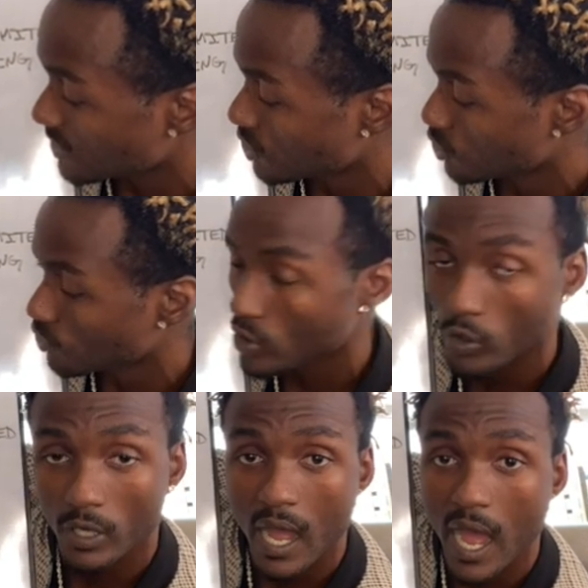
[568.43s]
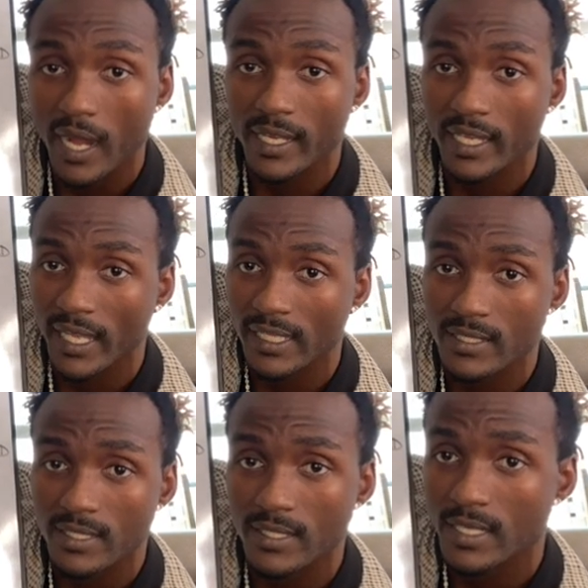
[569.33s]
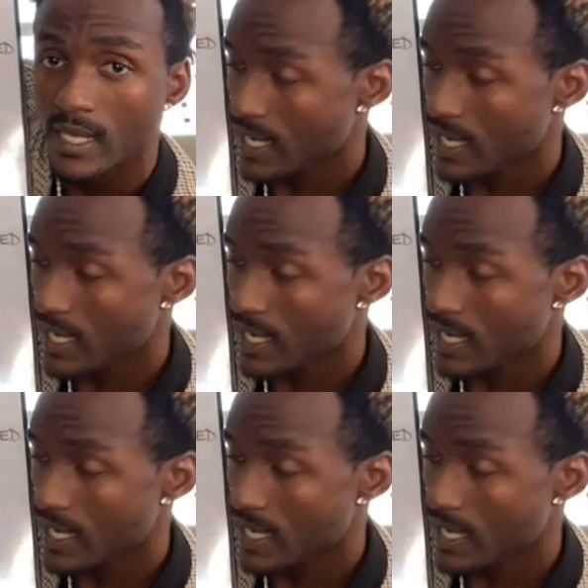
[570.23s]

to your audience